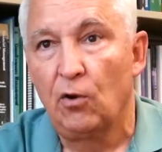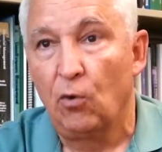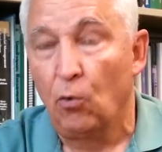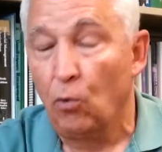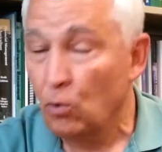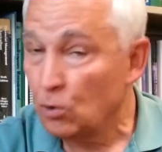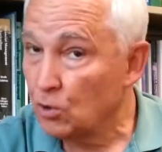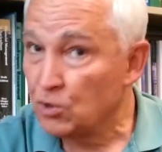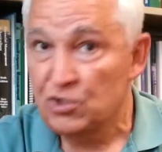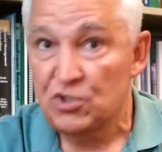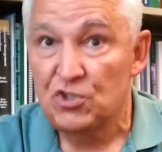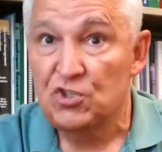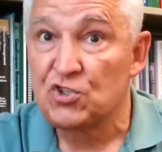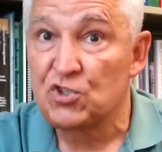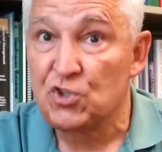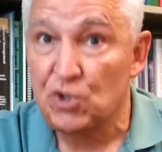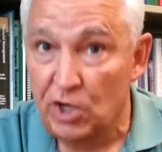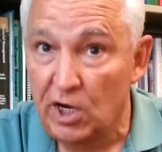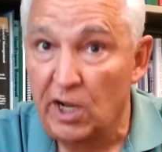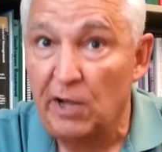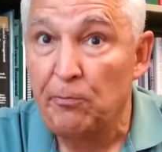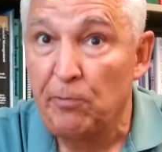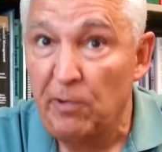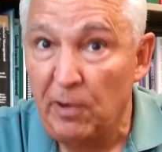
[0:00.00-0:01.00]
or just
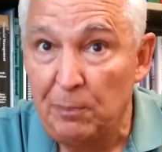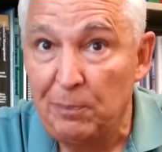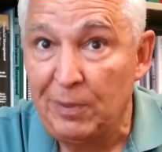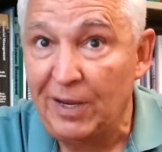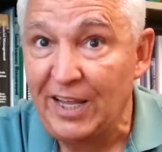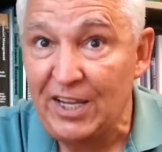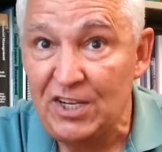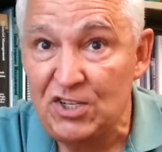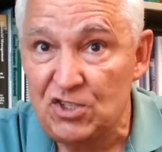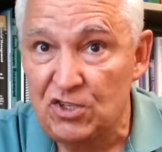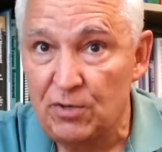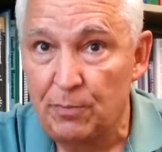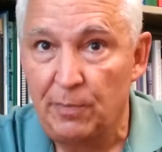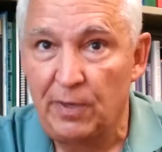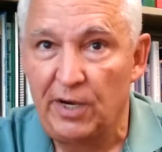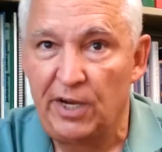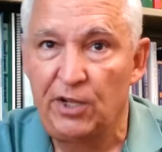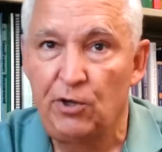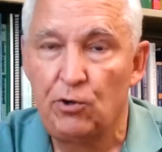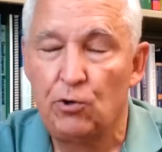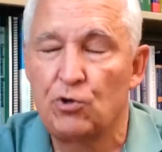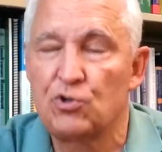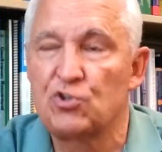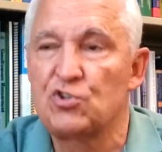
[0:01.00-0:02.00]
should I replace
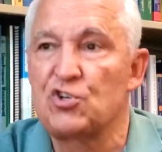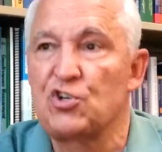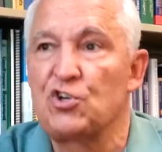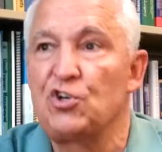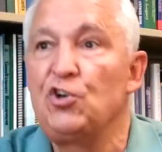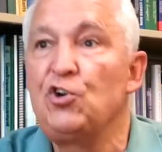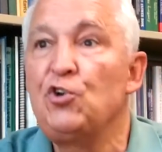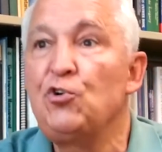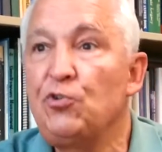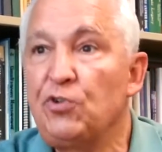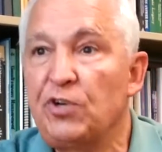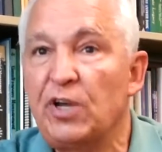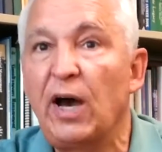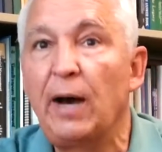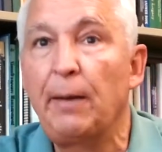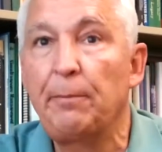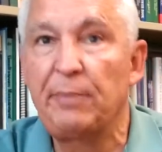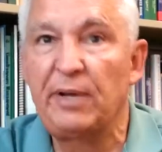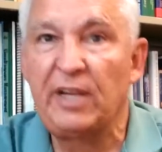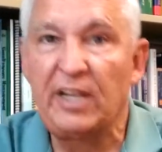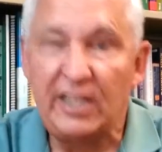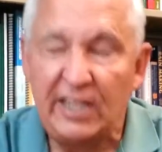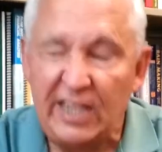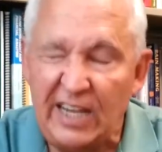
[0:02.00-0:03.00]
somebody, or is a new
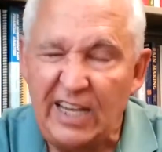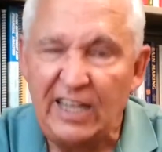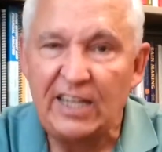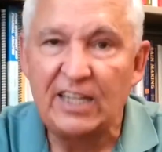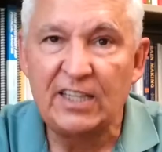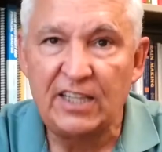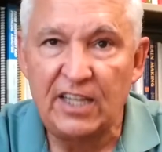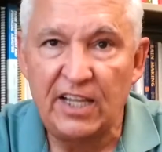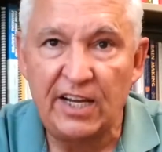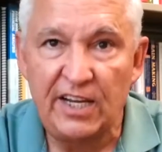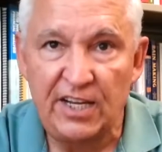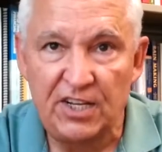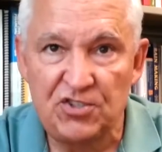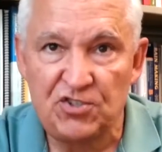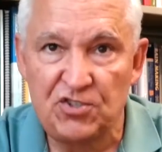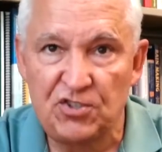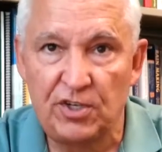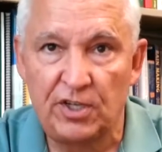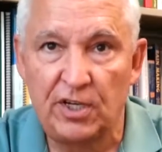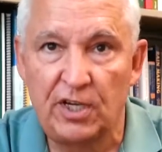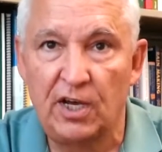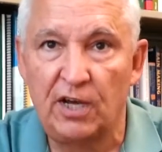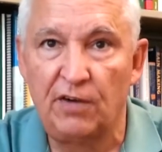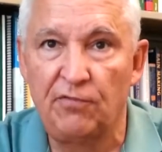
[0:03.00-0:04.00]
topic needed that
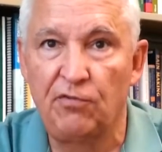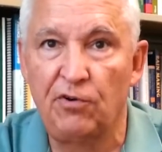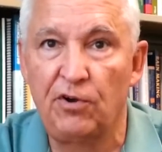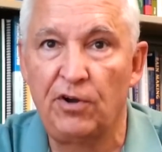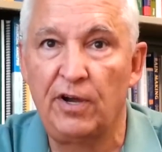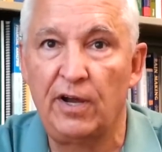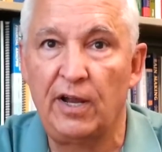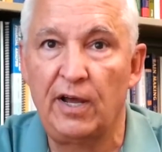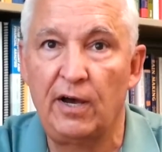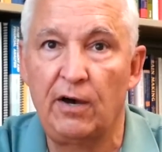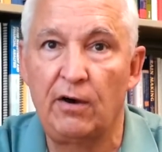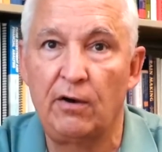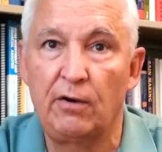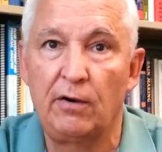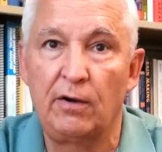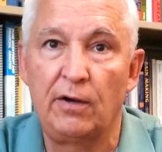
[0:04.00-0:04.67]
isn't covered now?